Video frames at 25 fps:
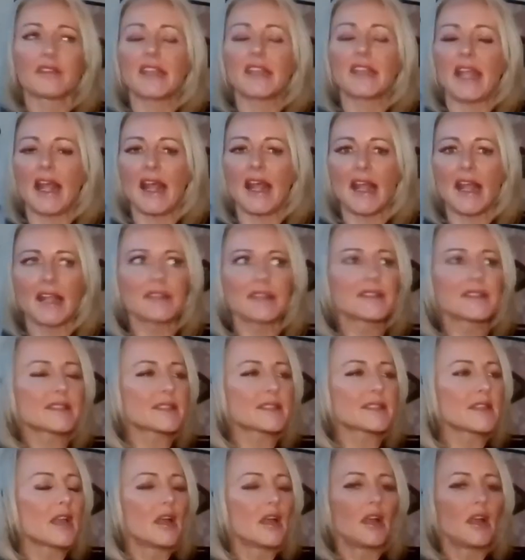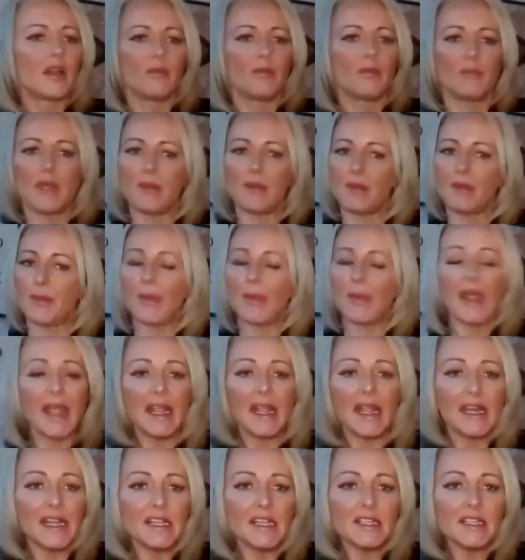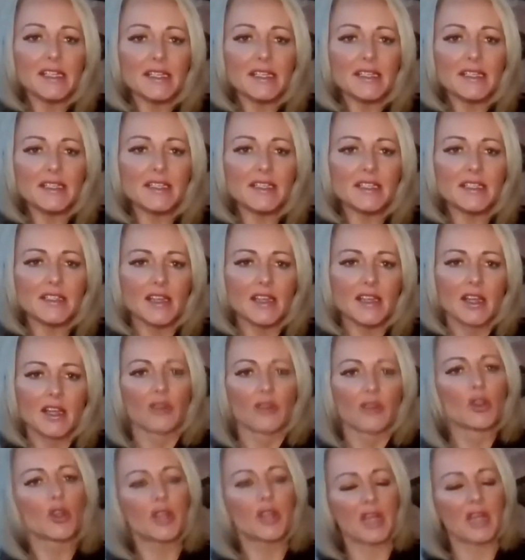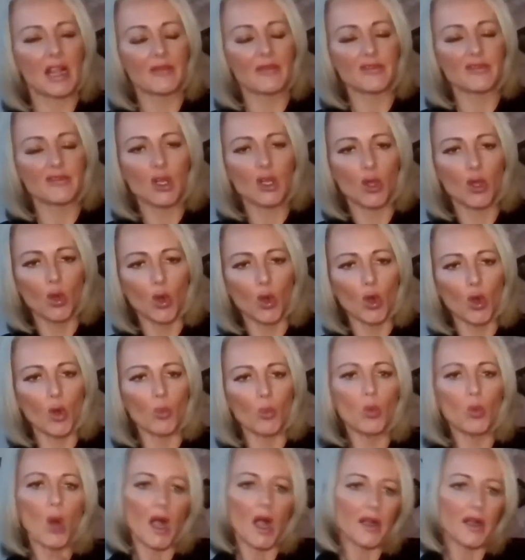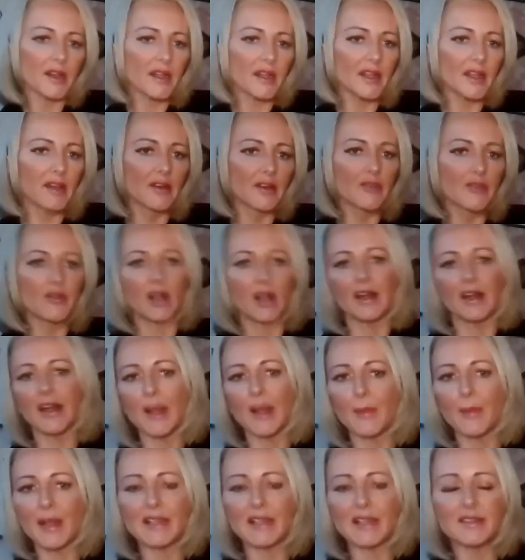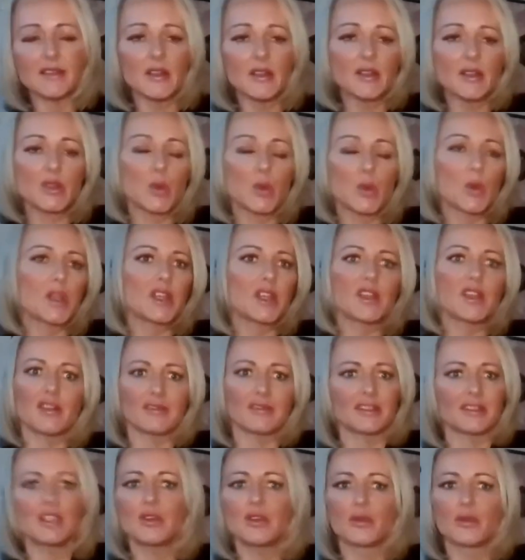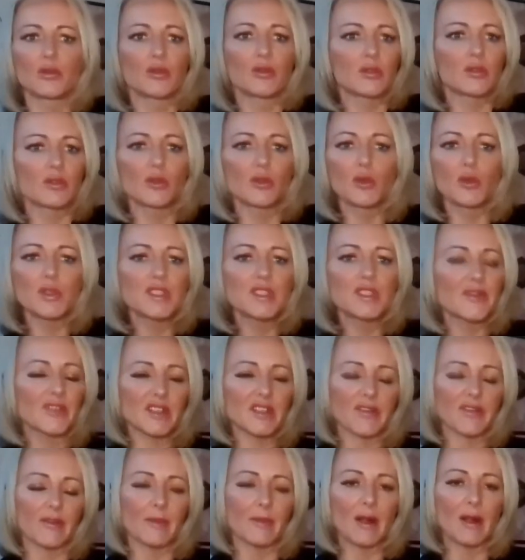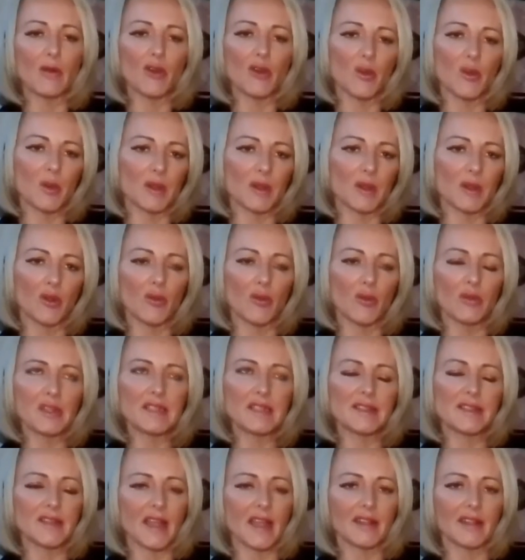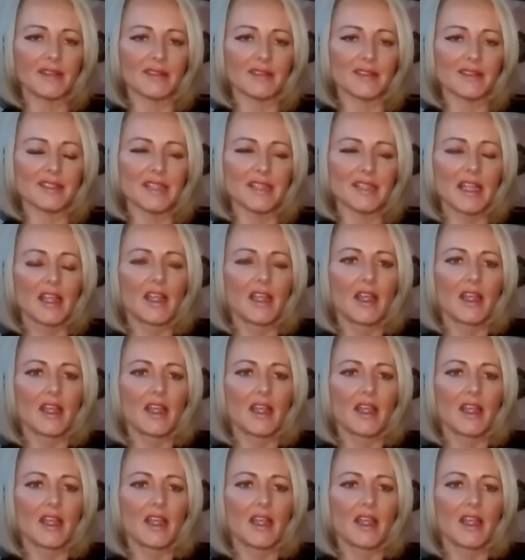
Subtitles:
kids, maybe parents, looking after a home, working, running a business. We, you know, loads of us are familiar with all these things.